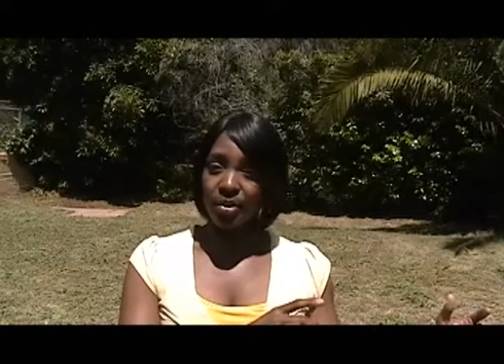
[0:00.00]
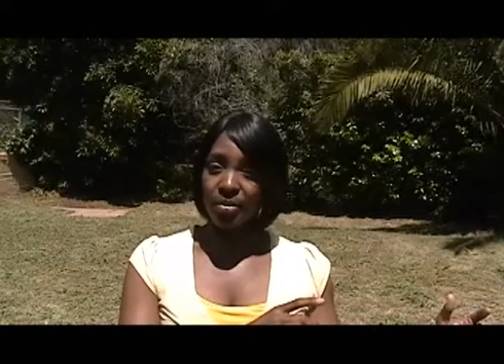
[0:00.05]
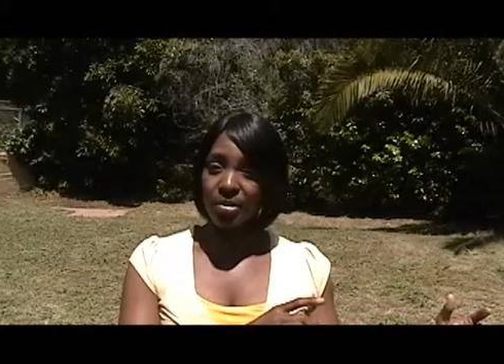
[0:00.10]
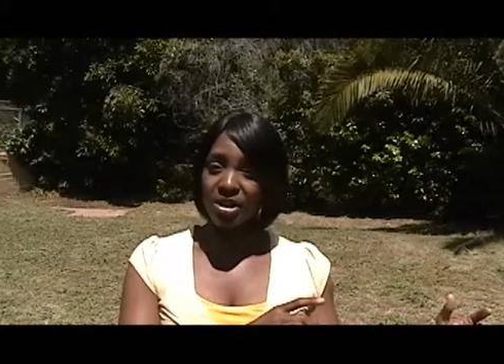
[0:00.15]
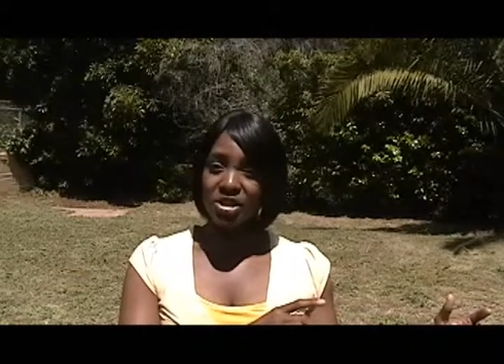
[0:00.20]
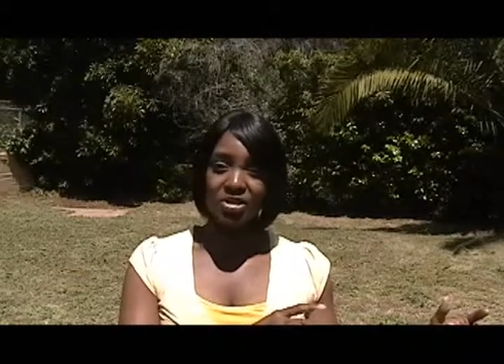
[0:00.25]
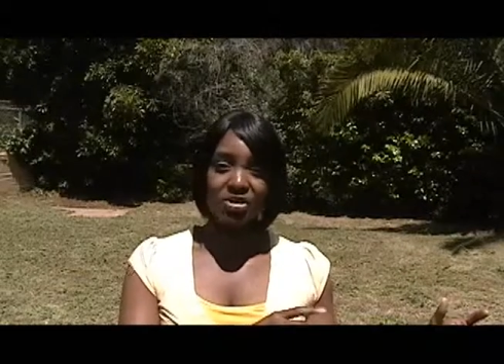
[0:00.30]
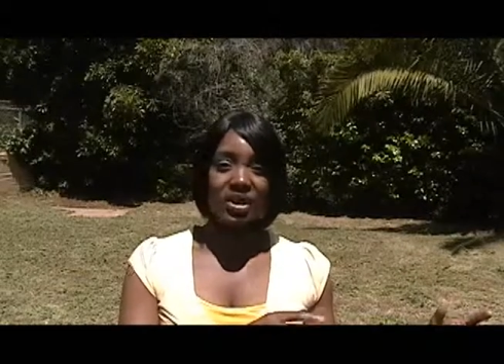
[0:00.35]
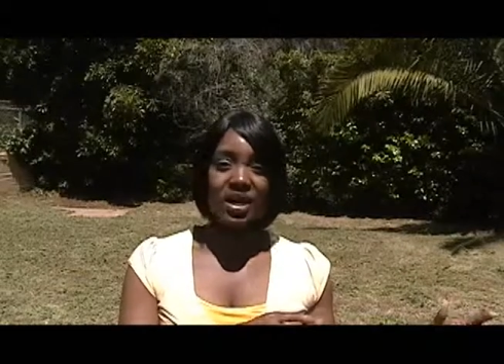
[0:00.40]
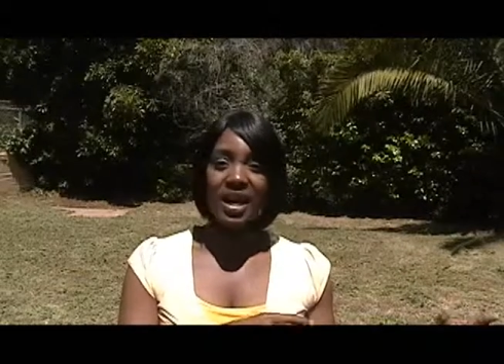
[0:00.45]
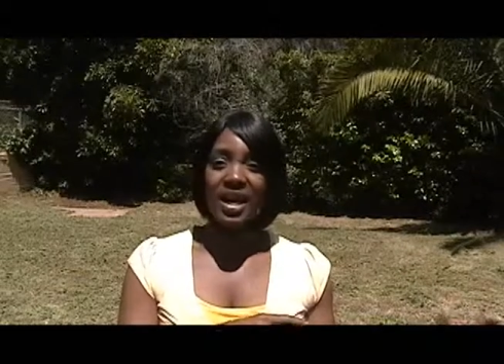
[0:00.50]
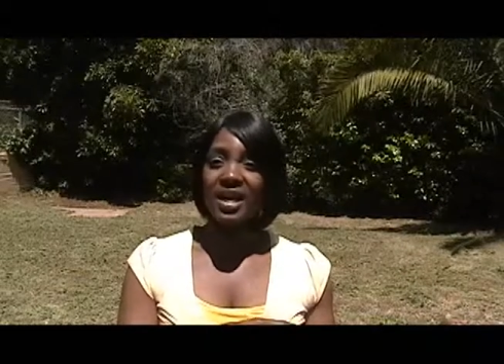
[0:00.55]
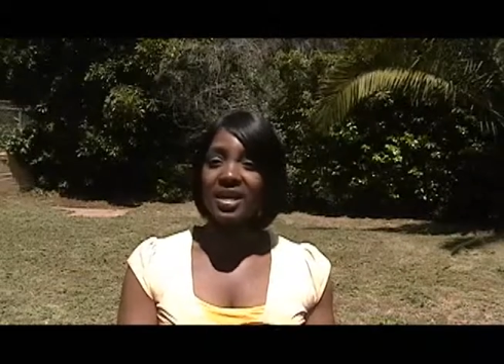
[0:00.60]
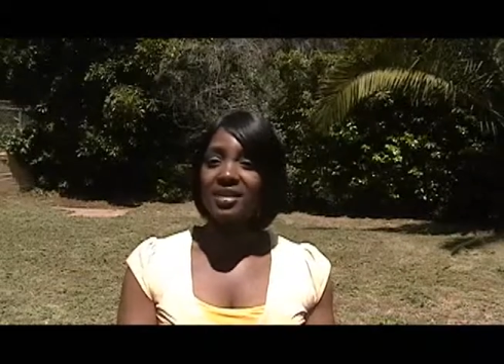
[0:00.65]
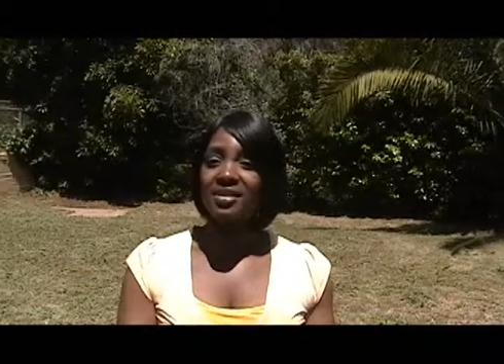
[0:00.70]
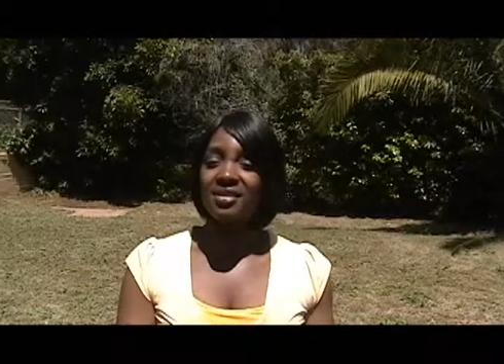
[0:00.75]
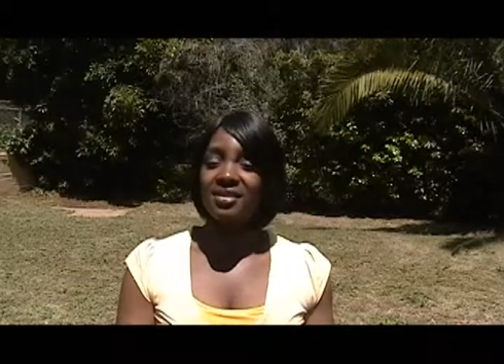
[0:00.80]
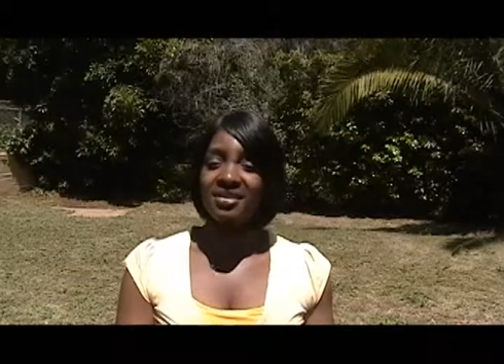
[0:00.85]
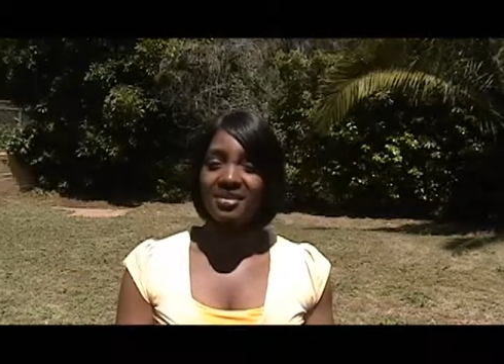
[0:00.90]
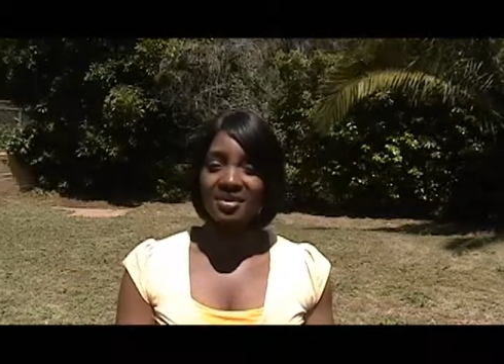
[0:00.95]
but you
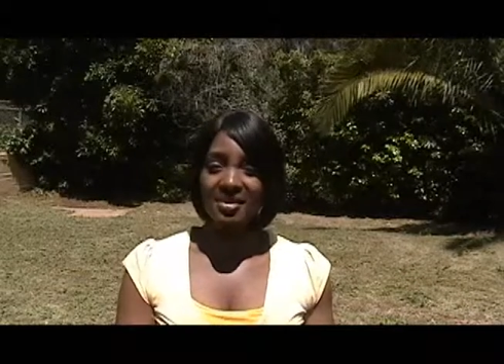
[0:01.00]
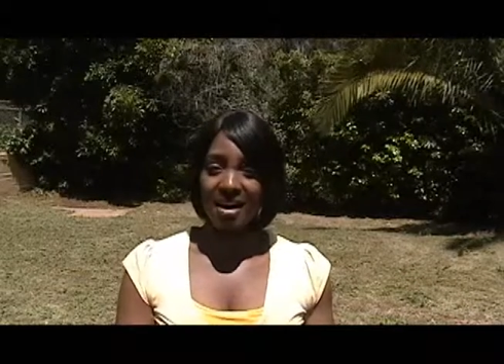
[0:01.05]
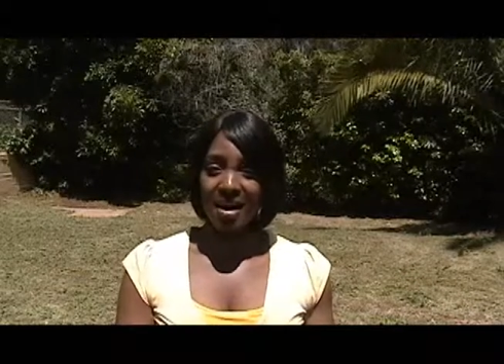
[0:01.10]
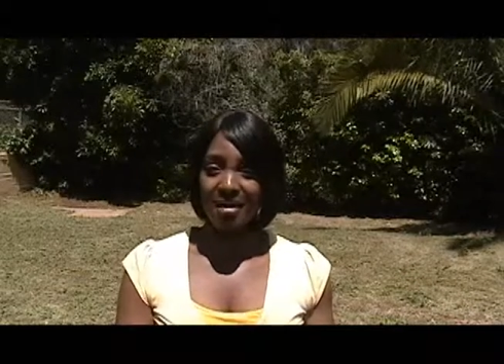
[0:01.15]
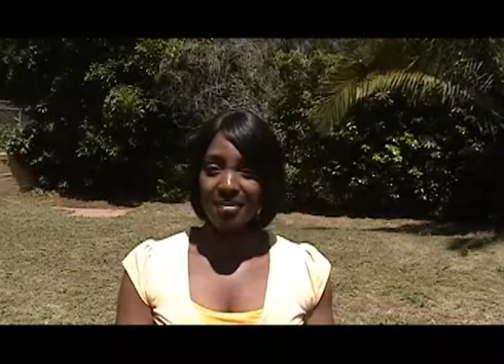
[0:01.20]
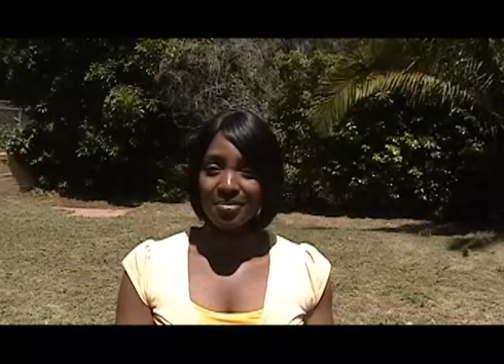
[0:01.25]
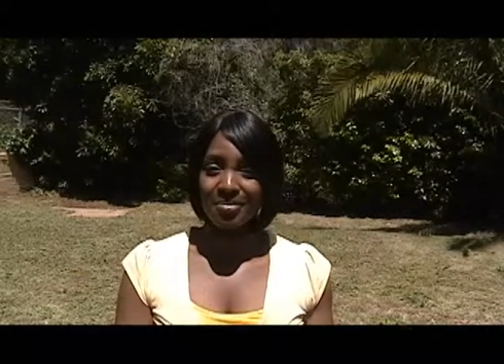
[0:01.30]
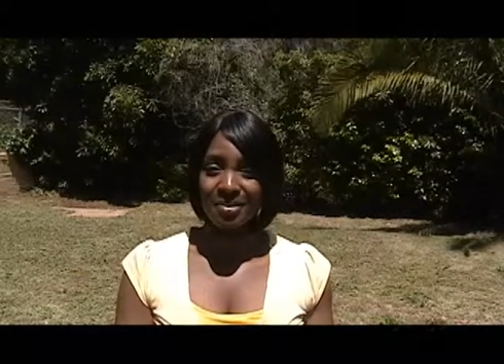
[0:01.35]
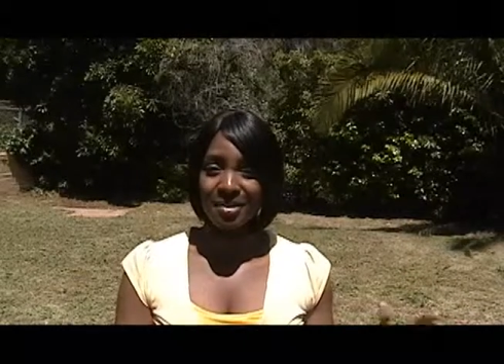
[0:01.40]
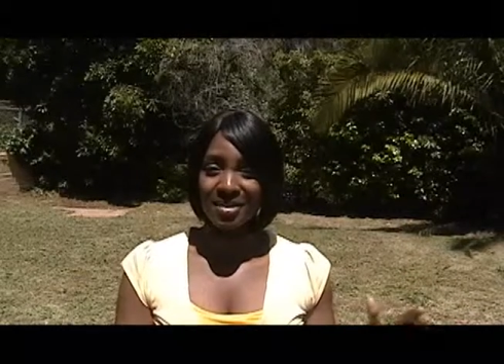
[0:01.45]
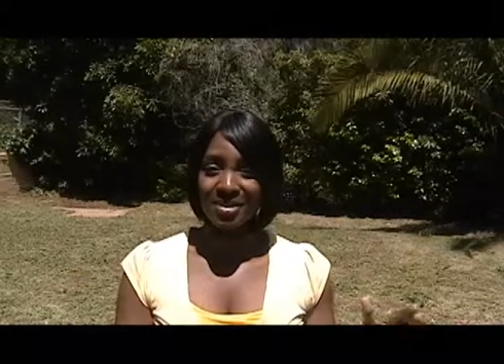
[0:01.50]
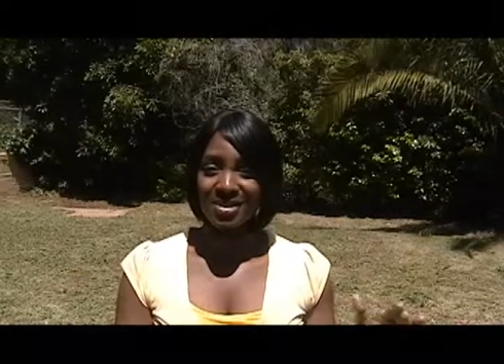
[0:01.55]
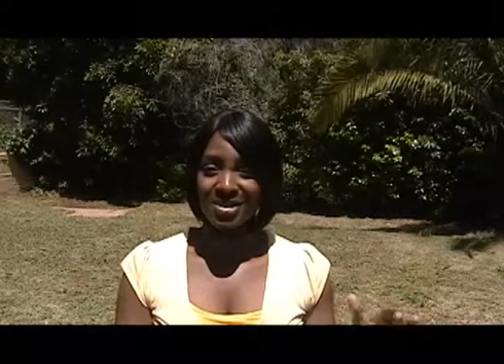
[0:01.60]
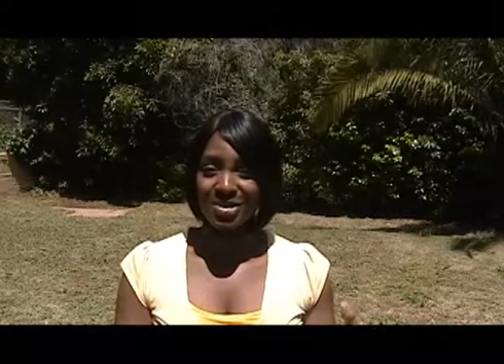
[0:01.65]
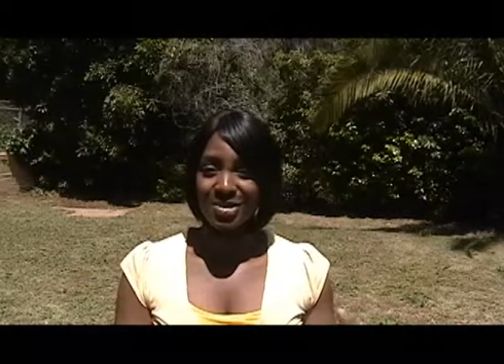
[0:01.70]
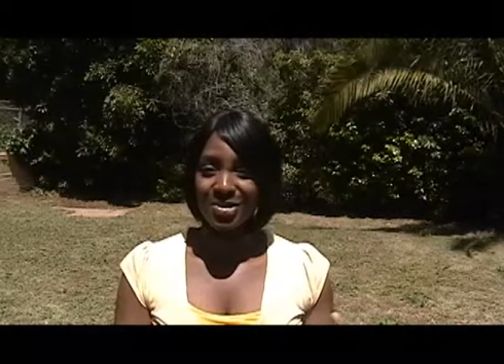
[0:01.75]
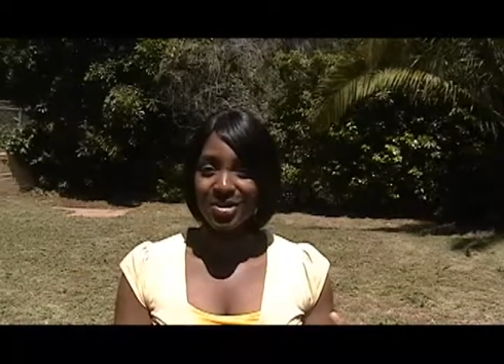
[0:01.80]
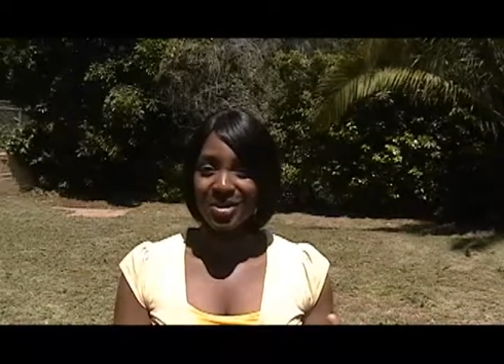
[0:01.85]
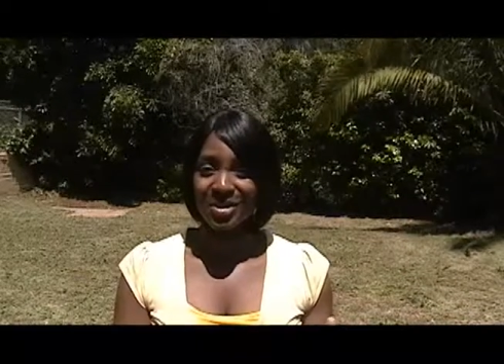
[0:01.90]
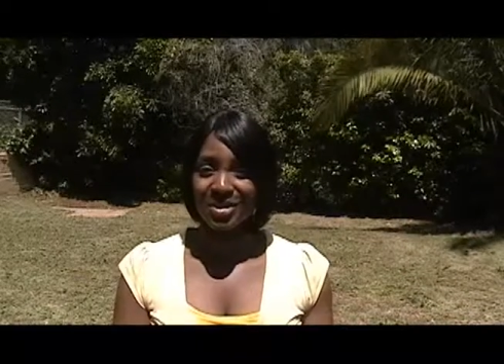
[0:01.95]
can't stop
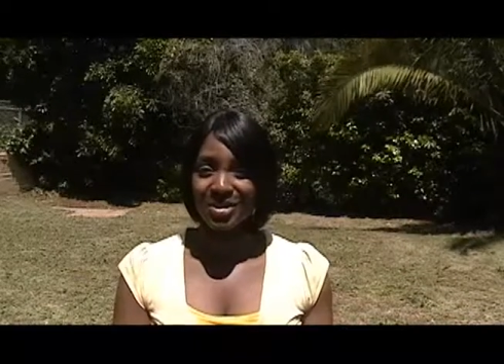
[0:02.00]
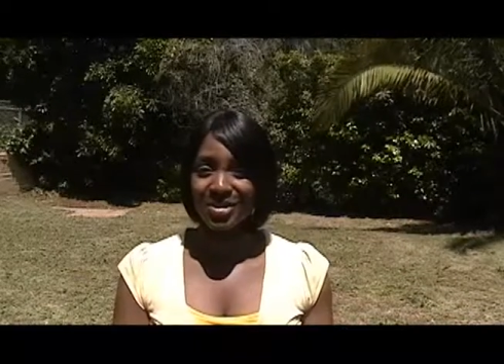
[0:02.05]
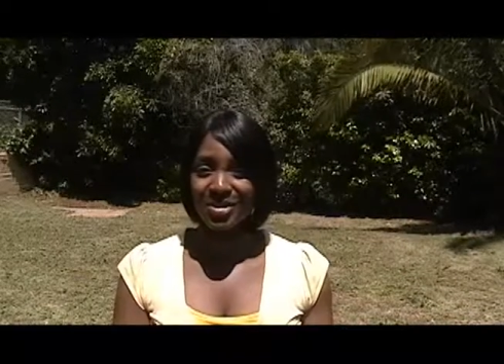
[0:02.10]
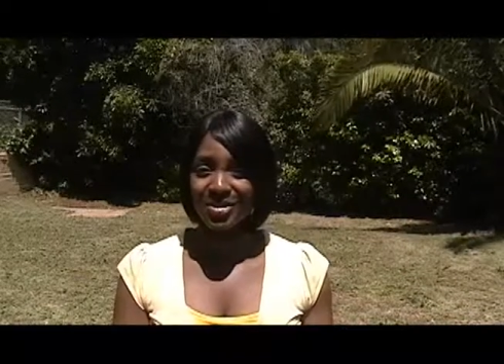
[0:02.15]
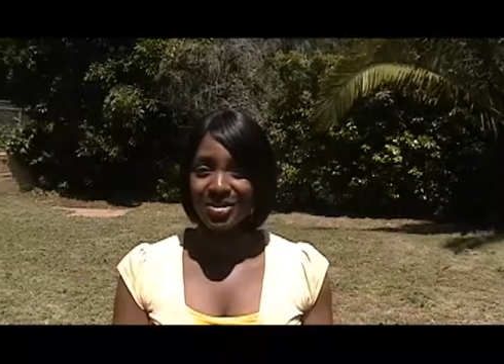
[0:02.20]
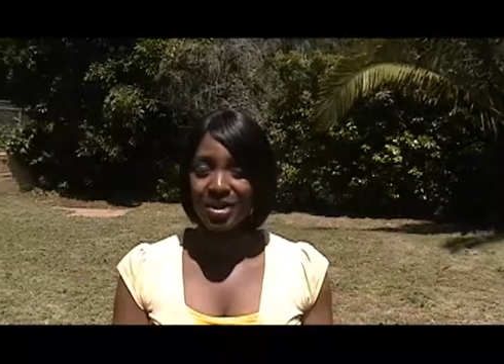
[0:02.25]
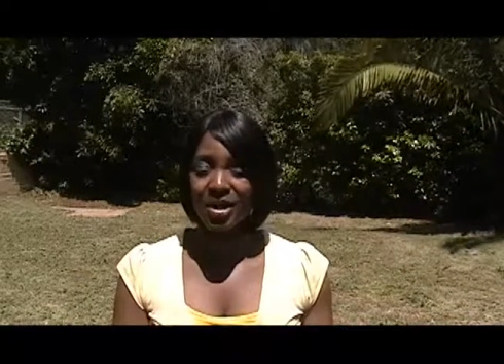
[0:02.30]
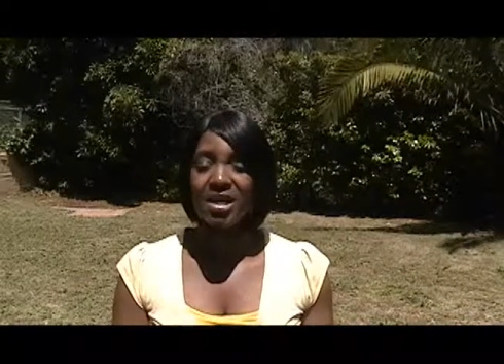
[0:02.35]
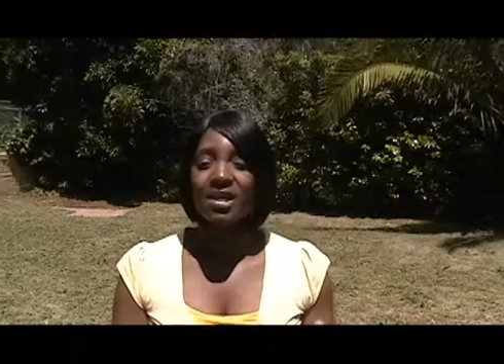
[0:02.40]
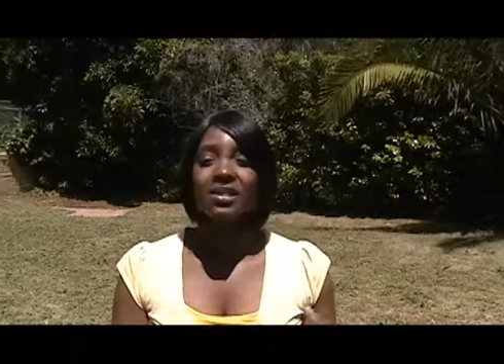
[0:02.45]
doing you.